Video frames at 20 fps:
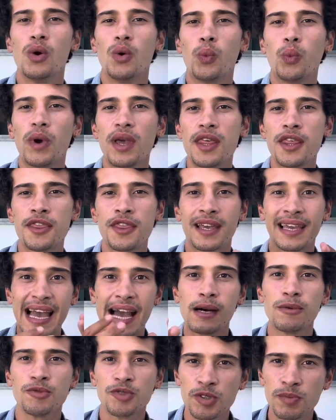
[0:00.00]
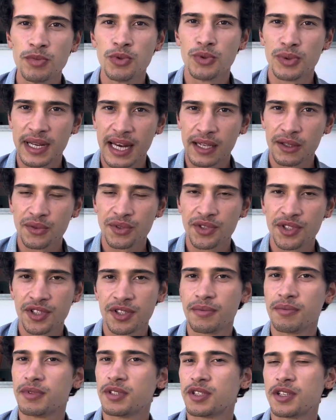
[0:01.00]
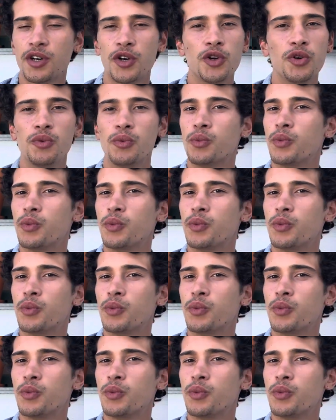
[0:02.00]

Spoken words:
With countable nouns, so